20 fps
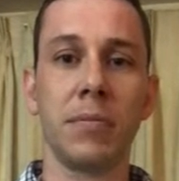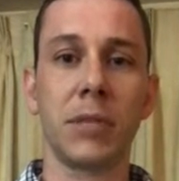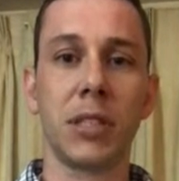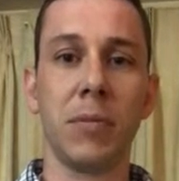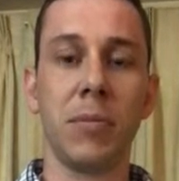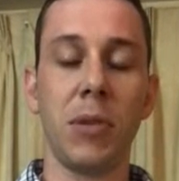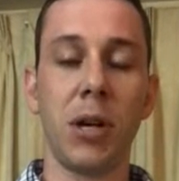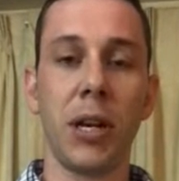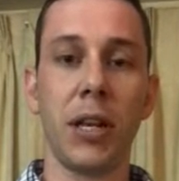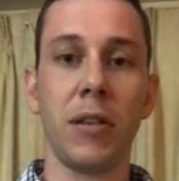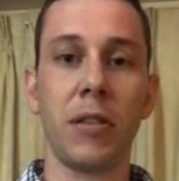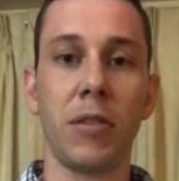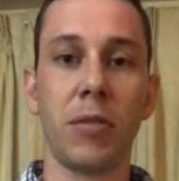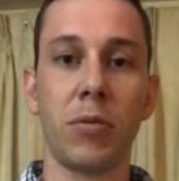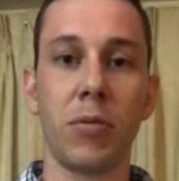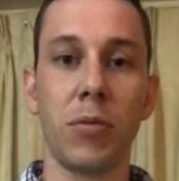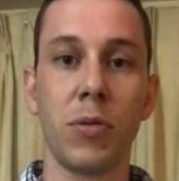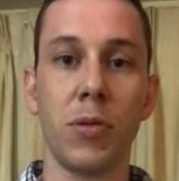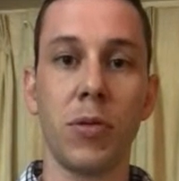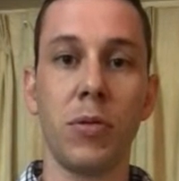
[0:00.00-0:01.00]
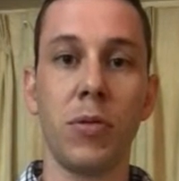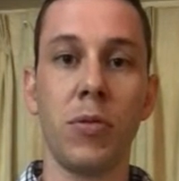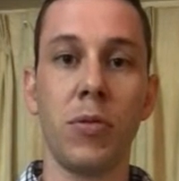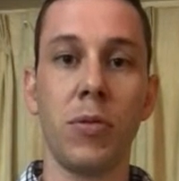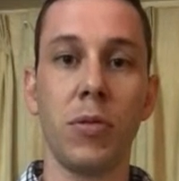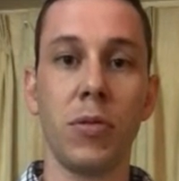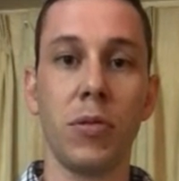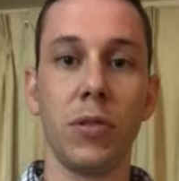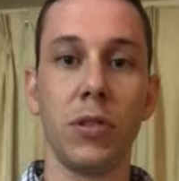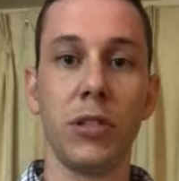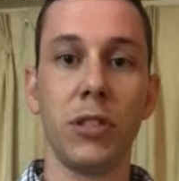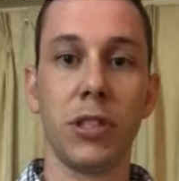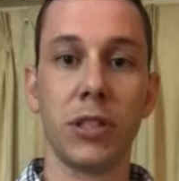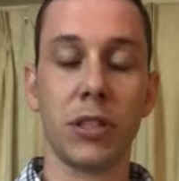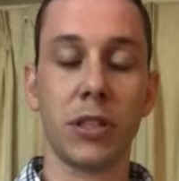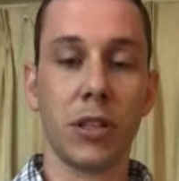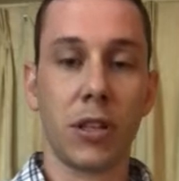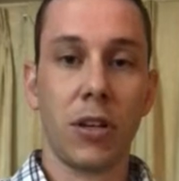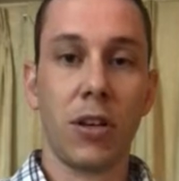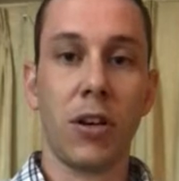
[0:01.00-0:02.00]
some money through
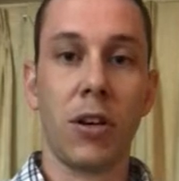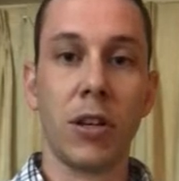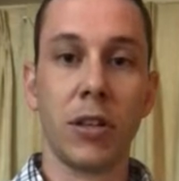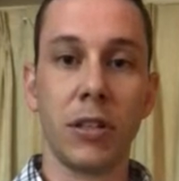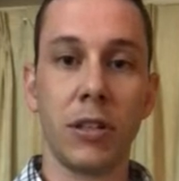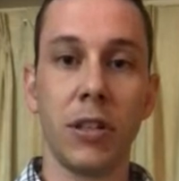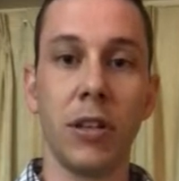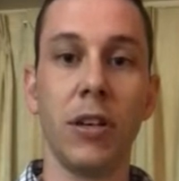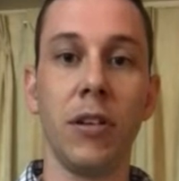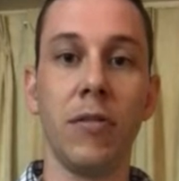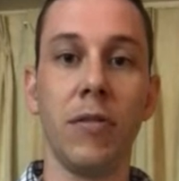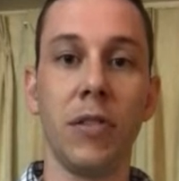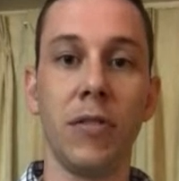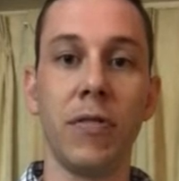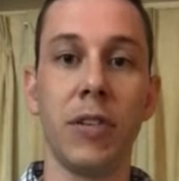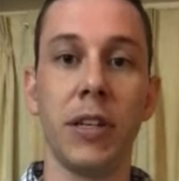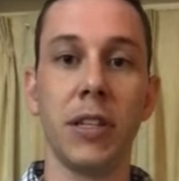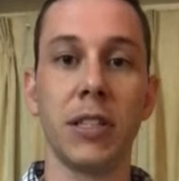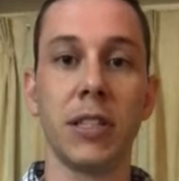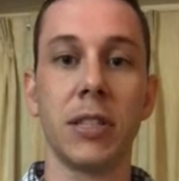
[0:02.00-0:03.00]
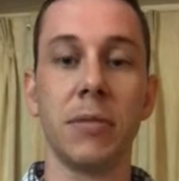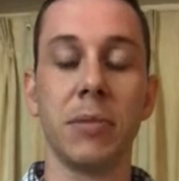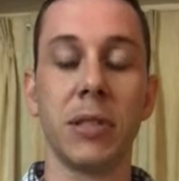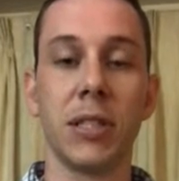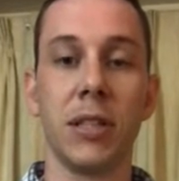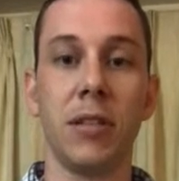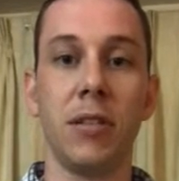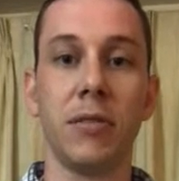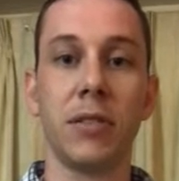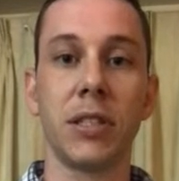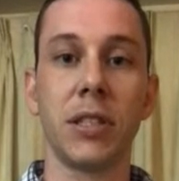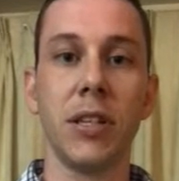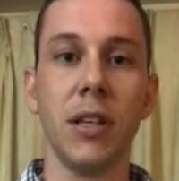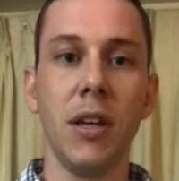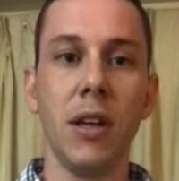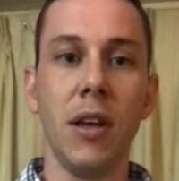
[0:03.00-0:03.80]
just the cost of the fittings themselves.